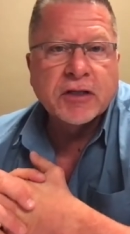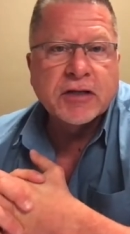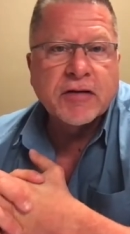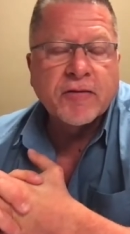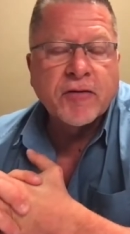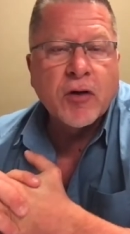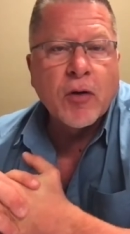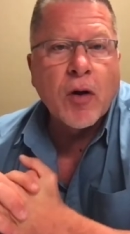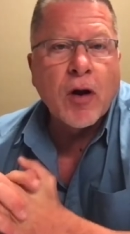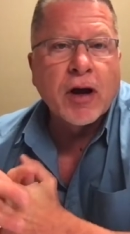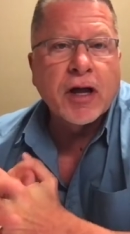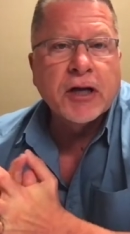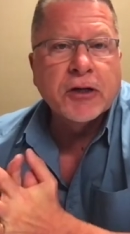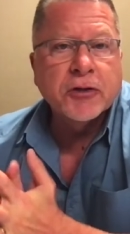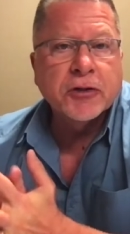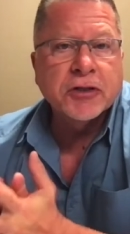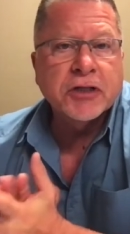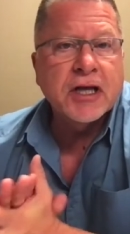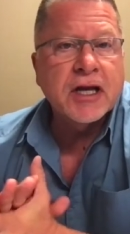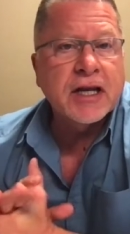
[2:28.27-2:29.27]
If you are
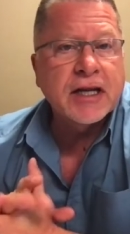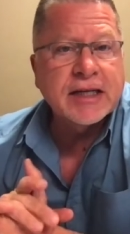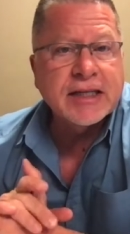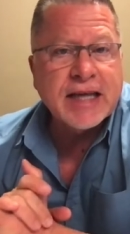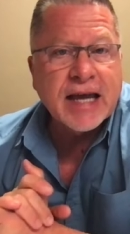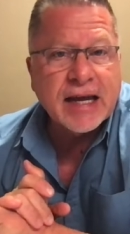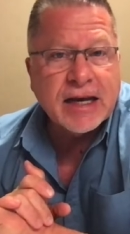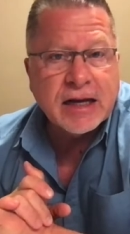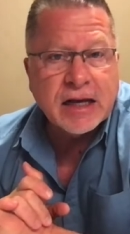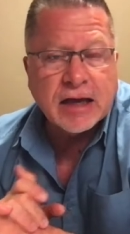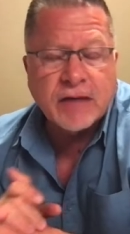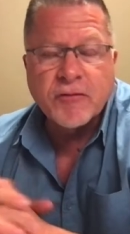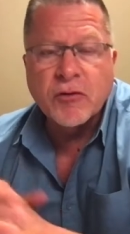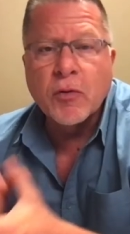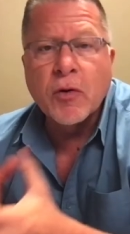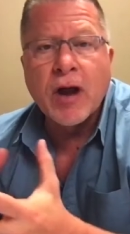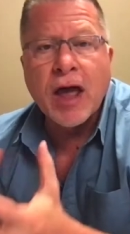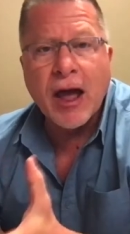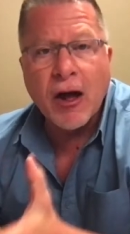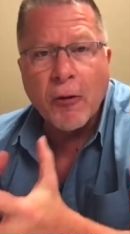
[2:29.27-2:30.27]
interested in attending, if you
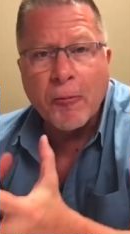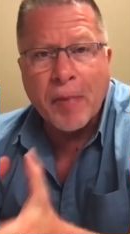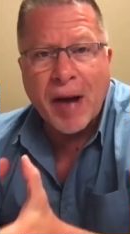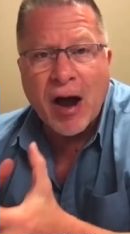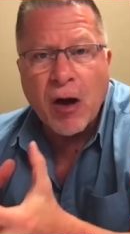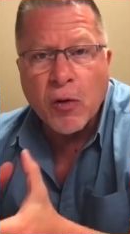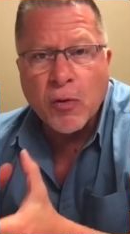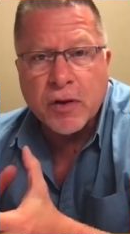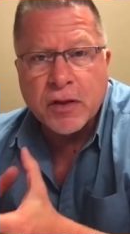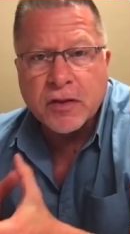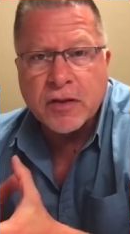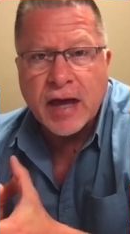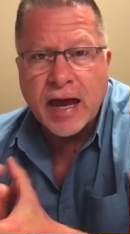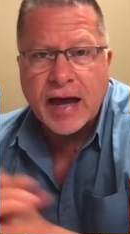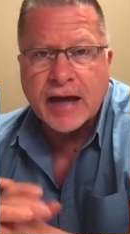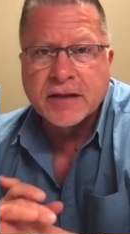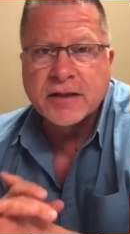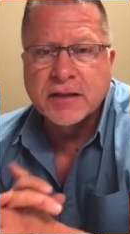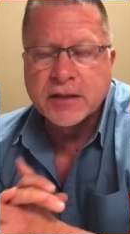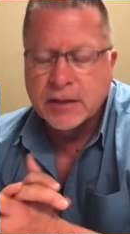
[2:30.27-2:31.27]
want to help out with
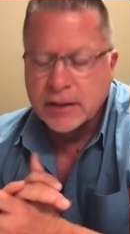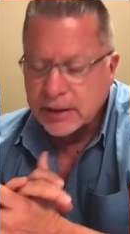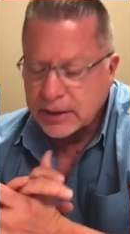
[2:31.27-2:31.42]
that,